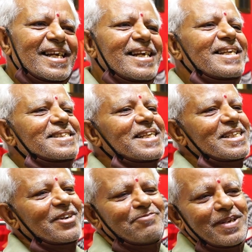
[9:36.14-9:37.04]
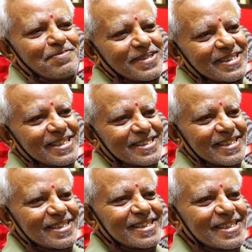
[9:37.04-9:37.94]
It is none of my business,
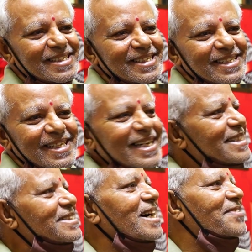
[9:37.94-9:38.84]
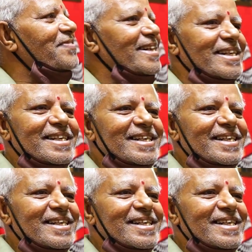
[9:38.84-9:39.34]
sir. It is not fair.